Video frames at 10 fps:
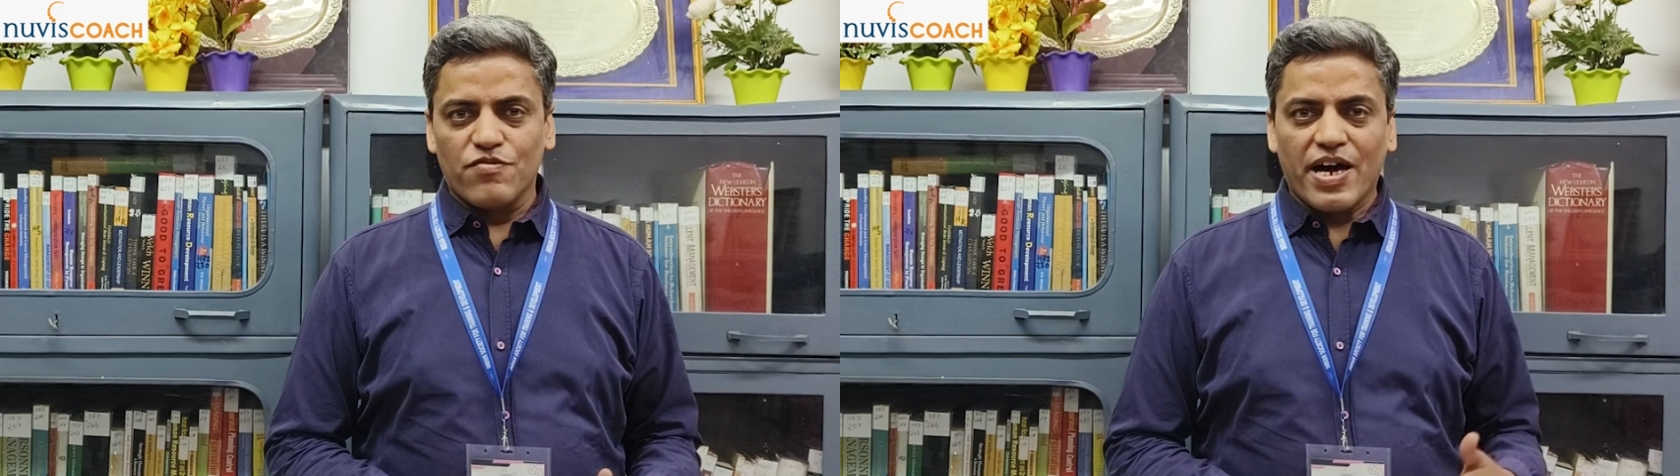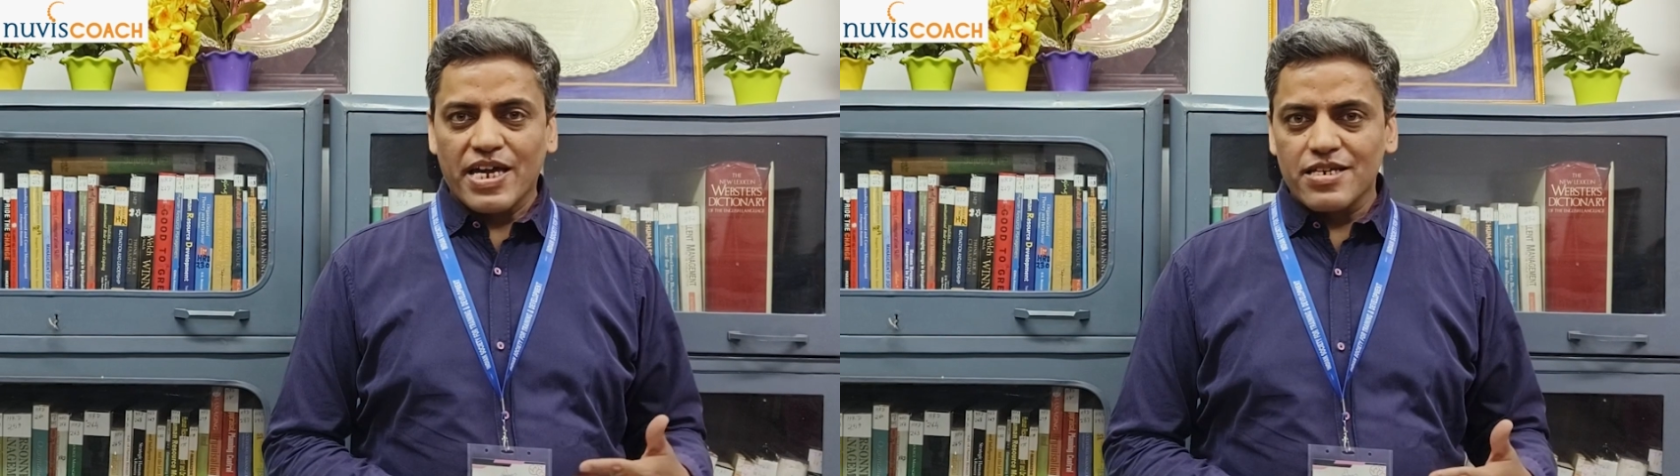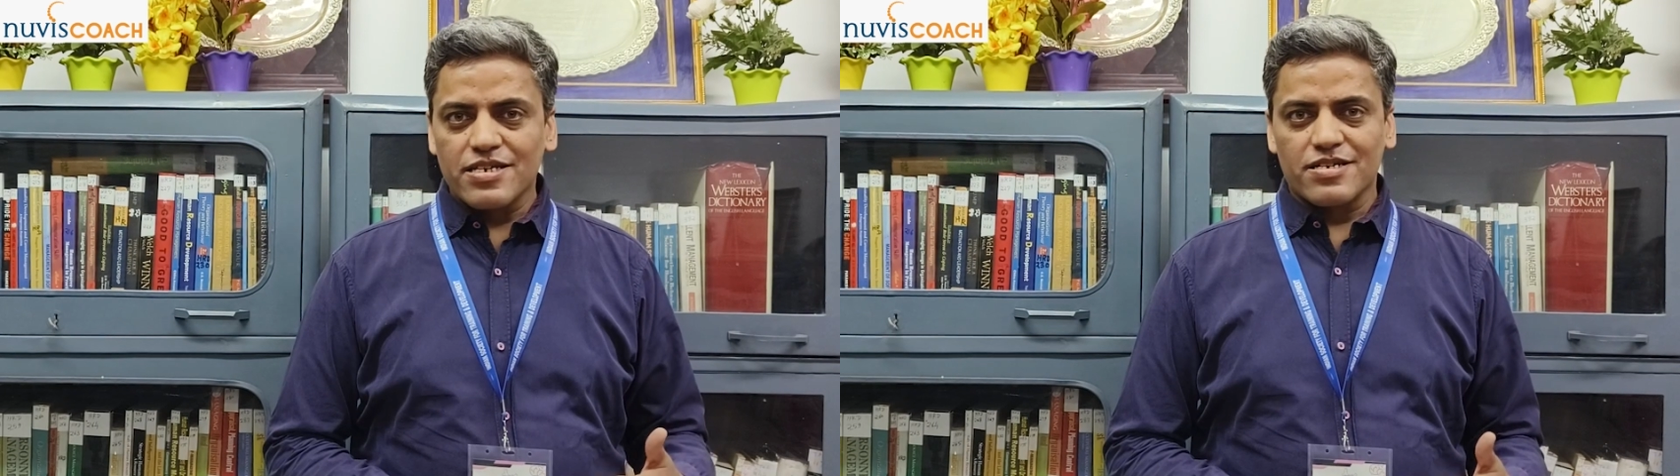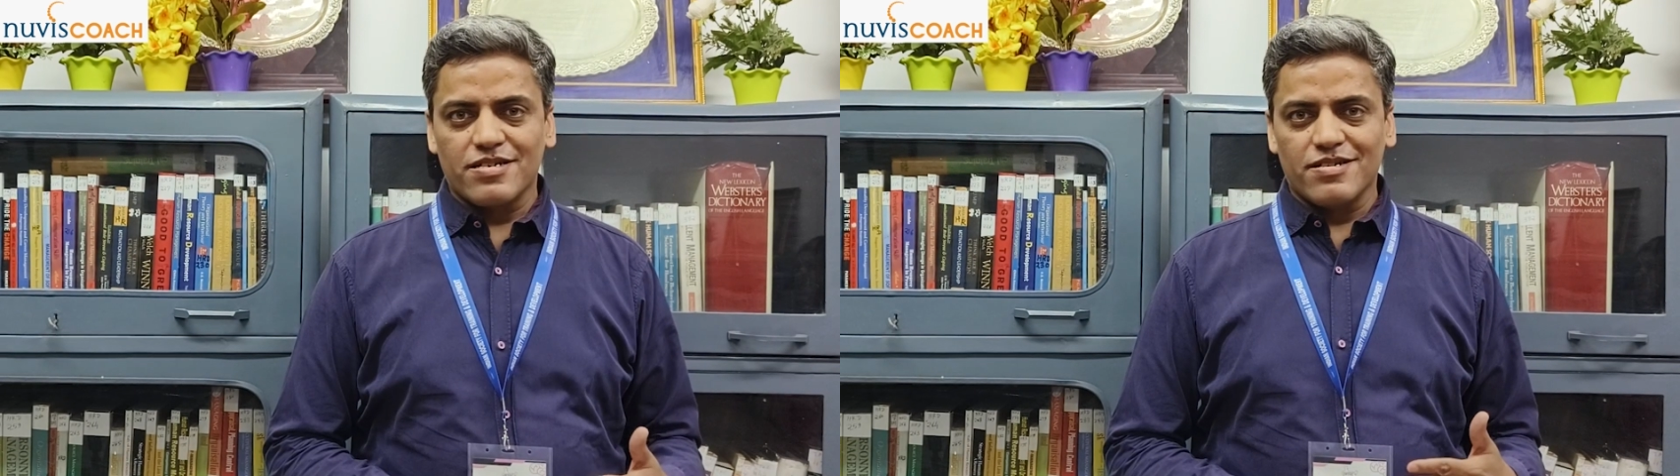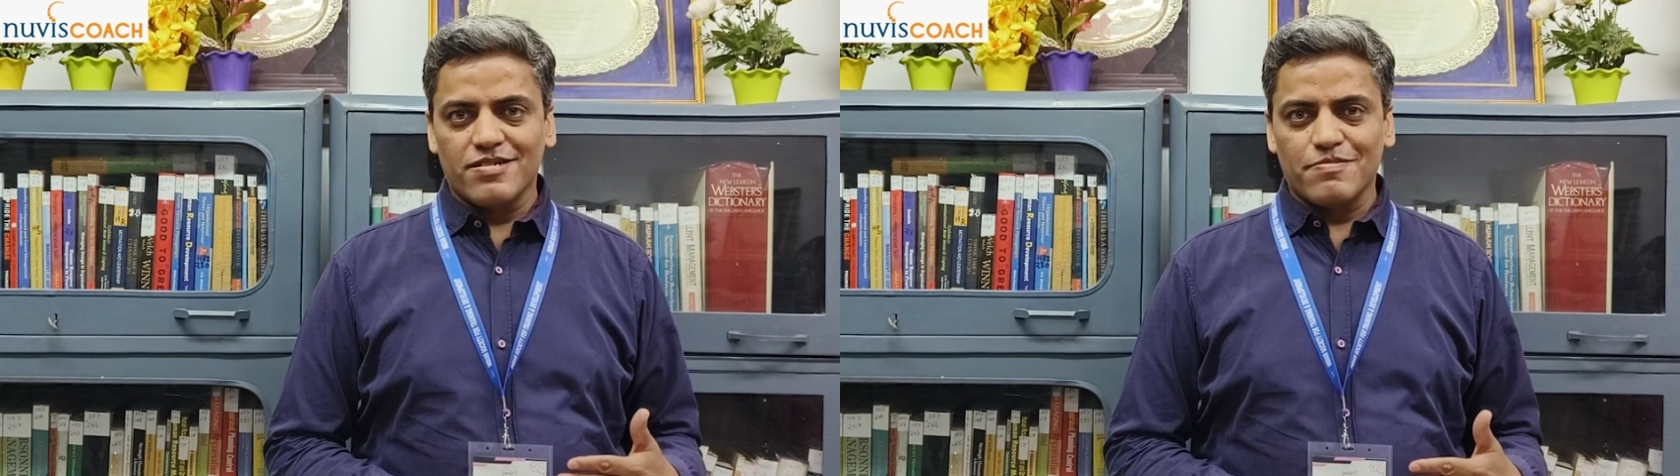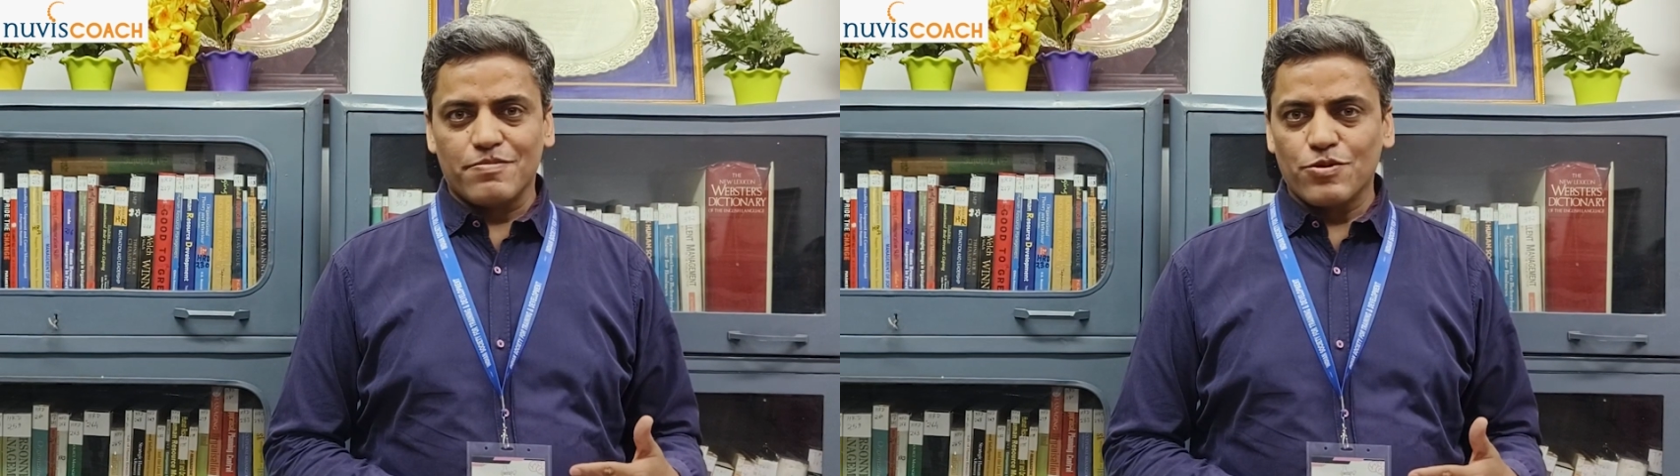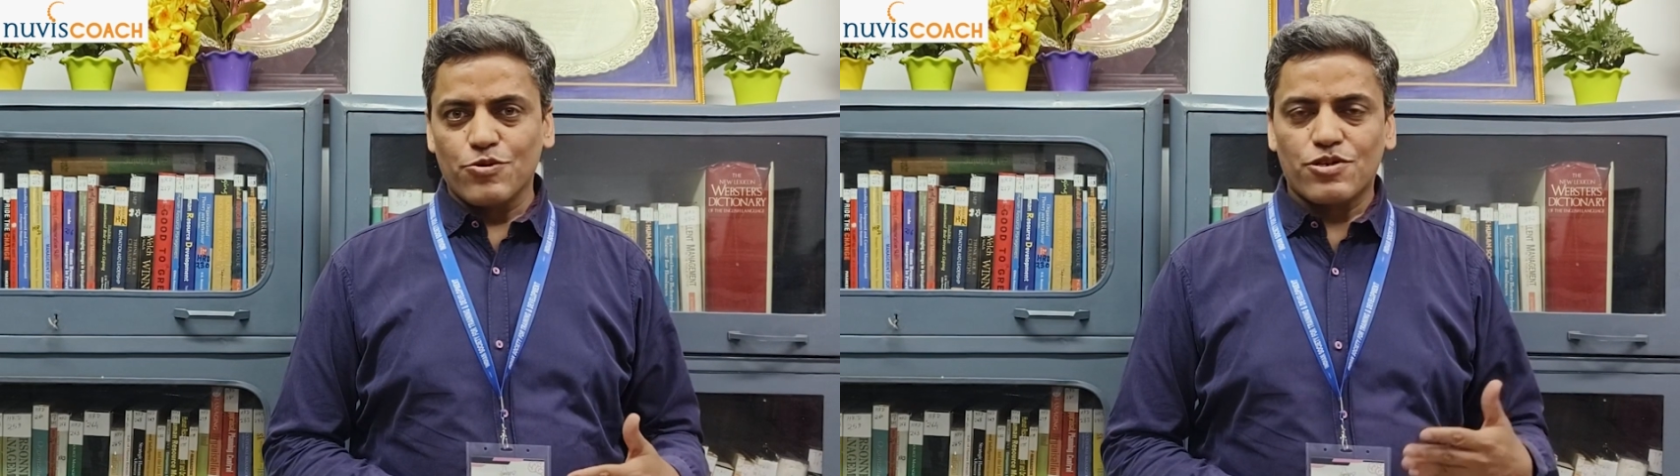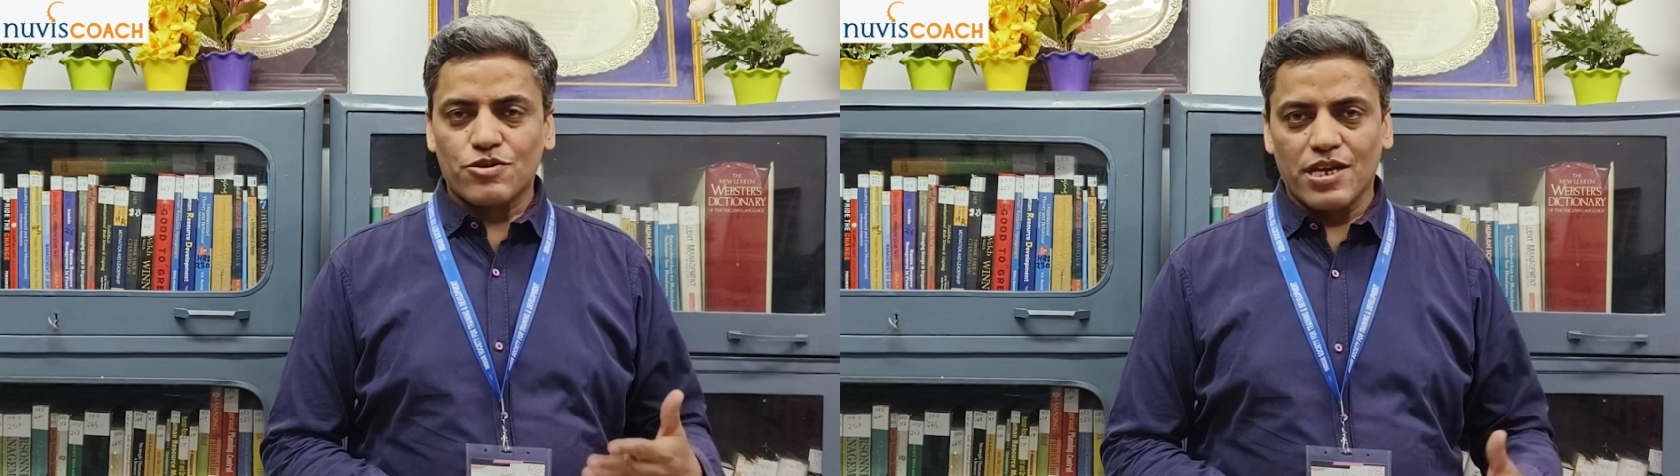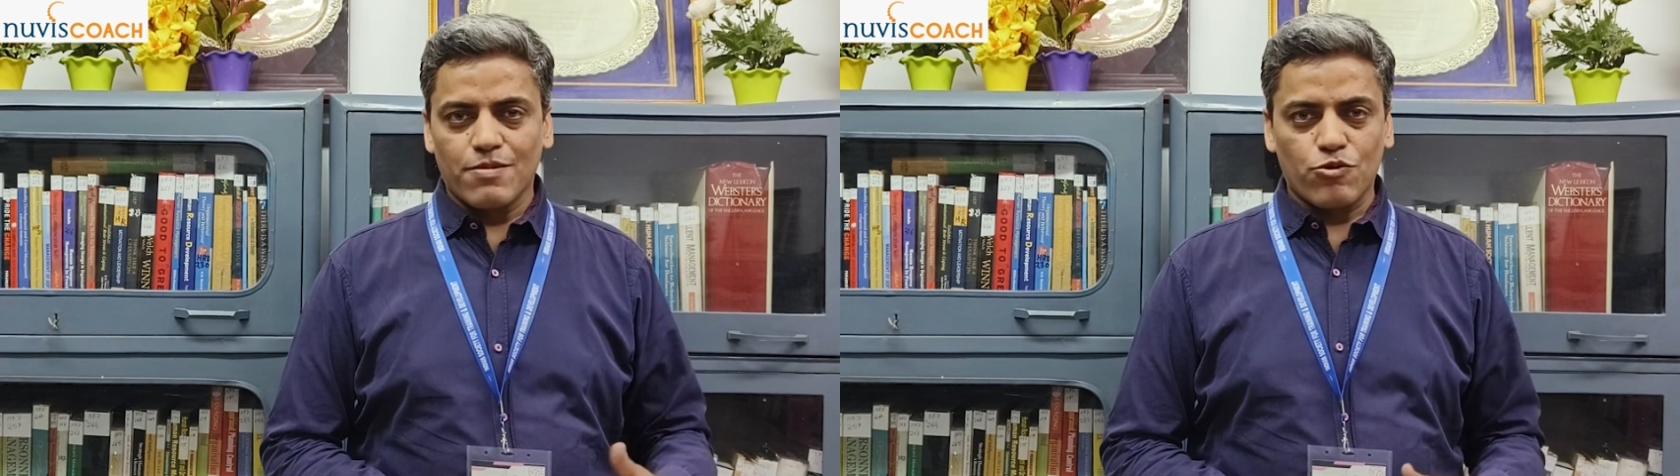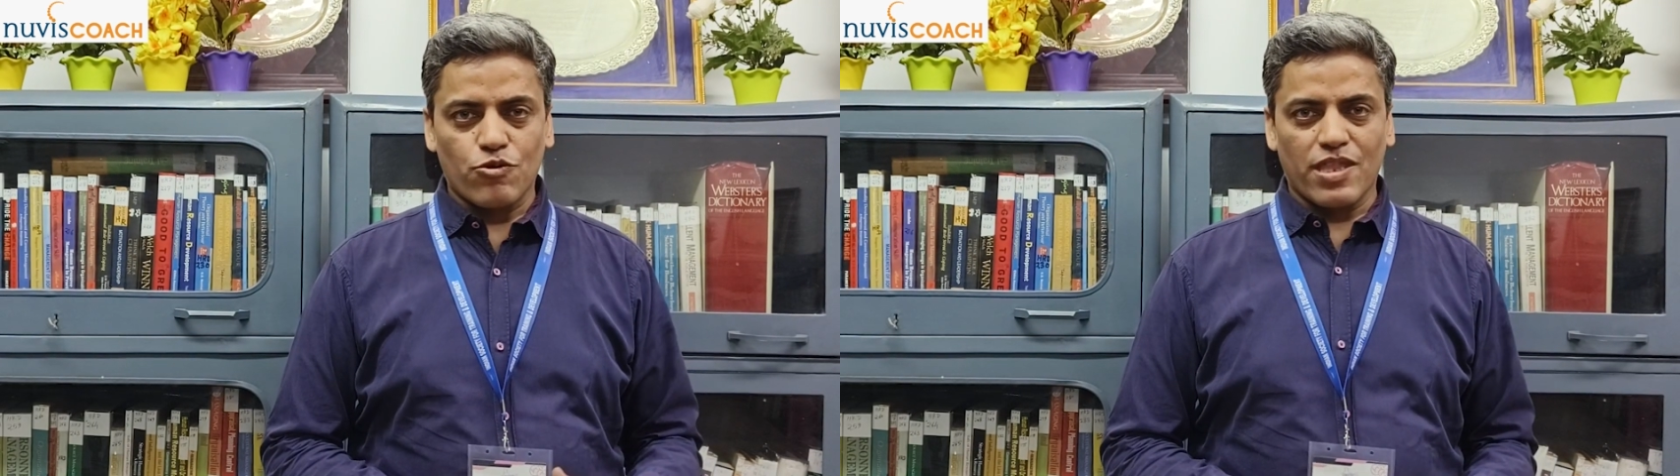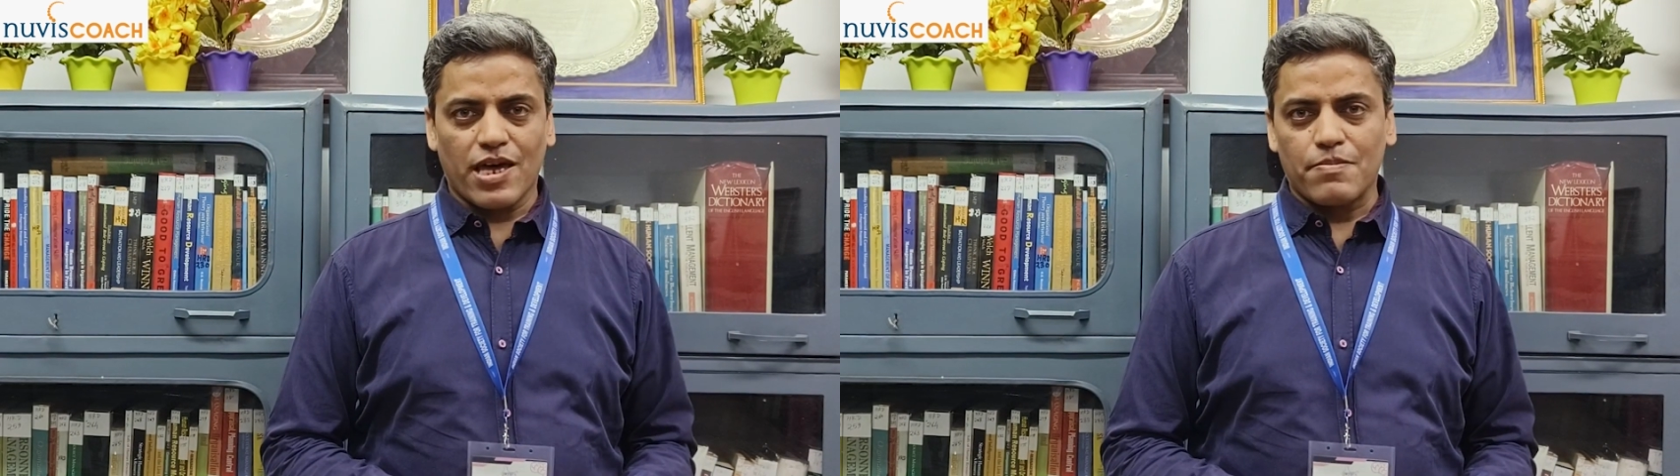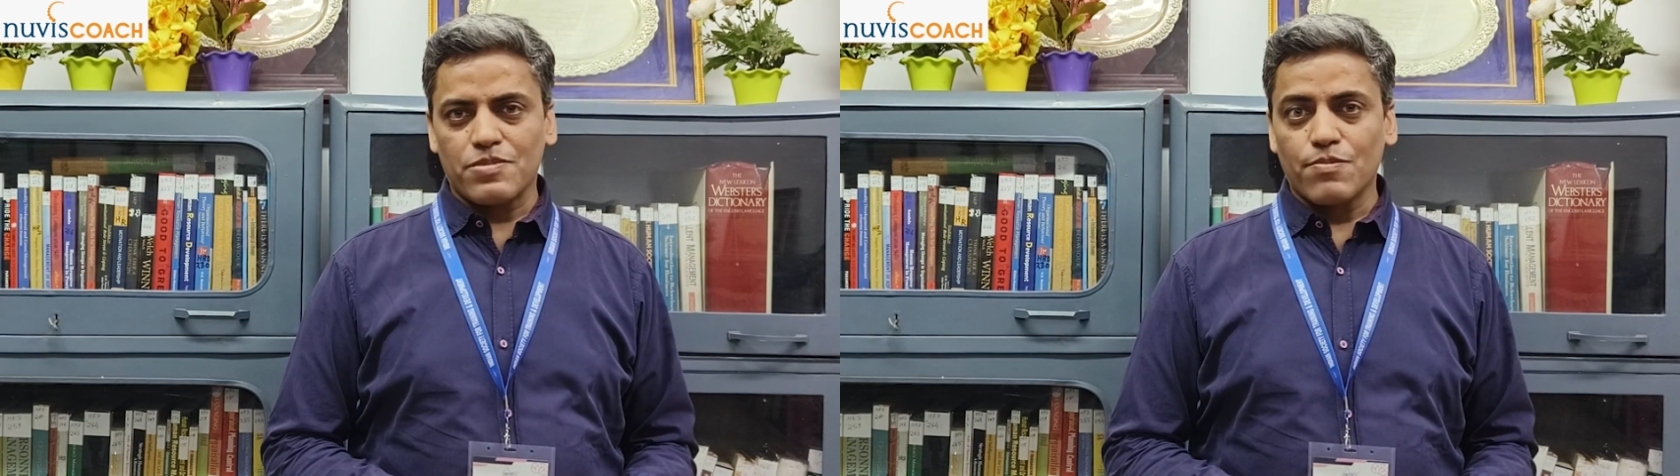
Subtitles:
find a good training program.